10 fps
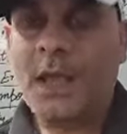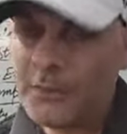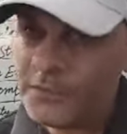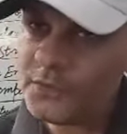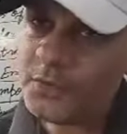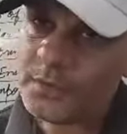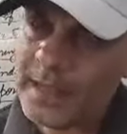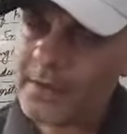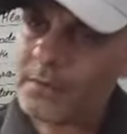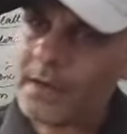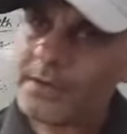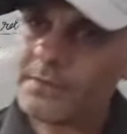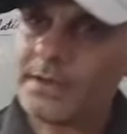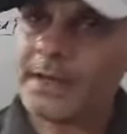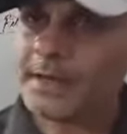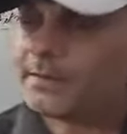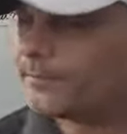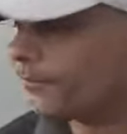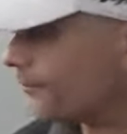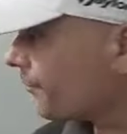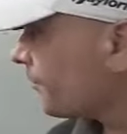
If you do regular training,